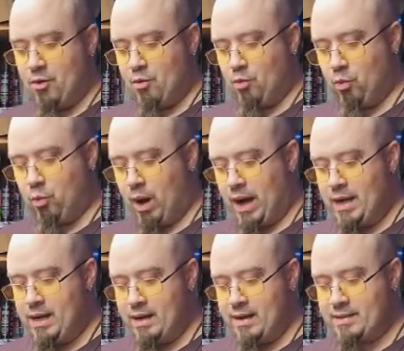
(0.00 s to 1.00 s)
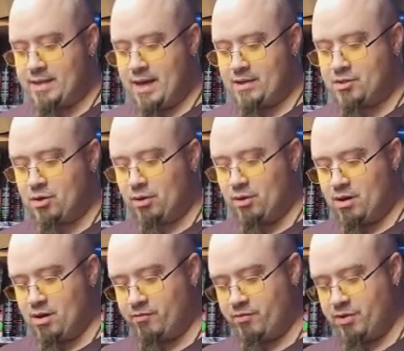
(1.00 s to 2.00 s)
why did it take so
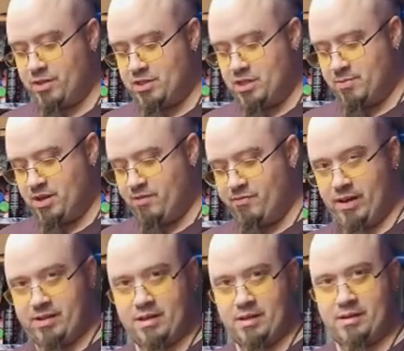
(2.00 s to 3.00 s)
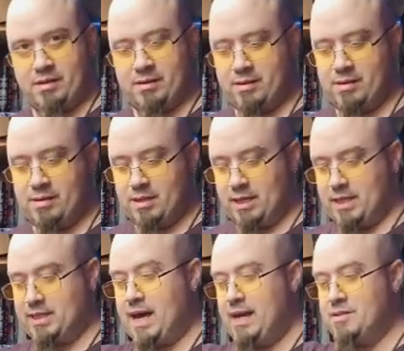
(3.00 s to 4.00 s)
long for this to be invented? Like,
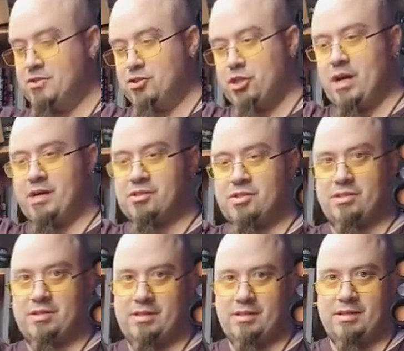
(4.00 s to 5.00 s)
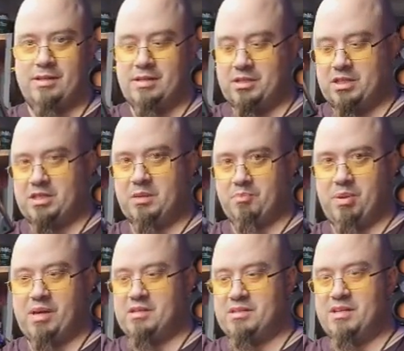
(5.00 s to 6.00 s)
that is just the
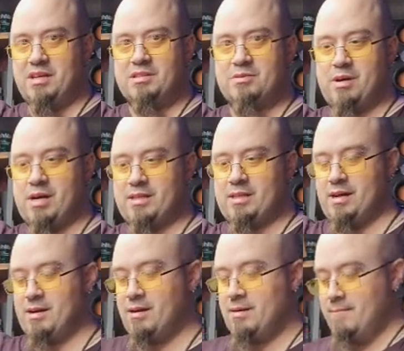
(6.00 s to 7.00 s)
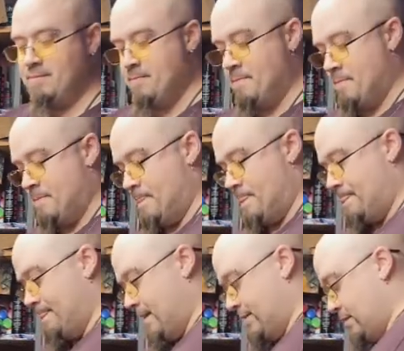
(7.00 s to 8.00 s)
bee's knees right there.
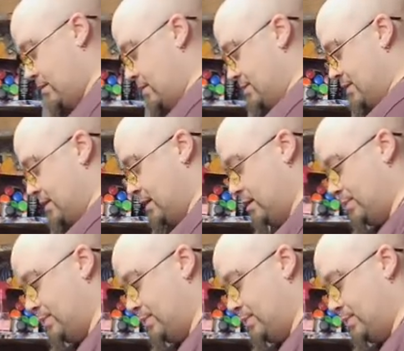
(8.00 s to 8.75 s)
And that'll also help